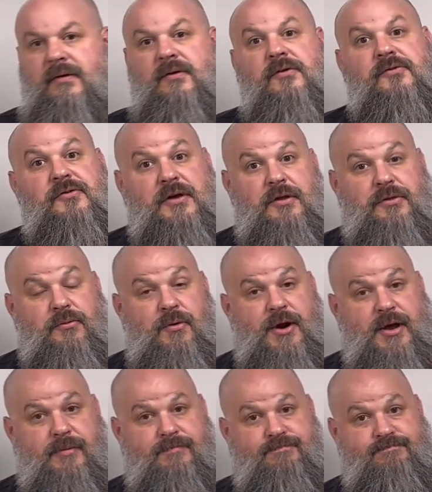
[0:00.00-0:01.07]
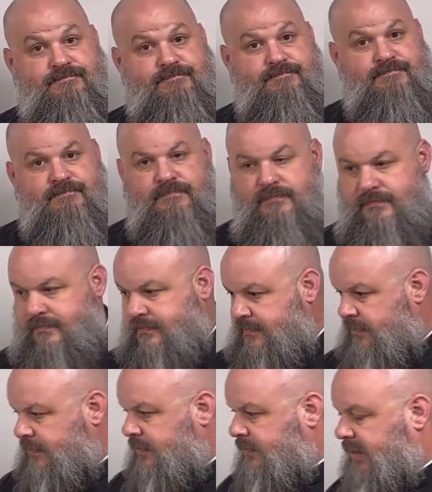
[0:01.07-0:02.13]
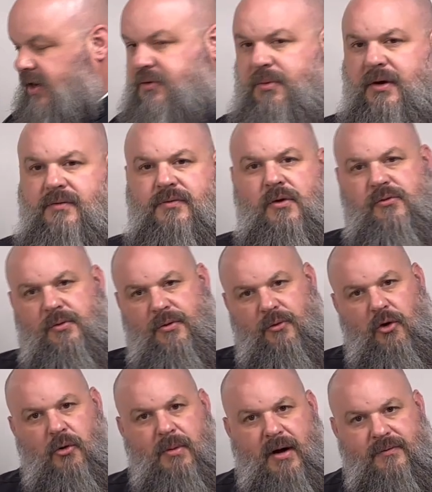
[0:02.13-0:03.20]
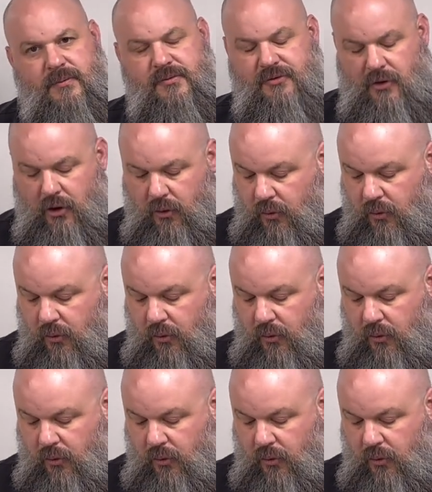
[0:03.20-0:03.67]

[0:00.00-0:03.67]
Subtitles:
C3. Not to be confused with the robot from Star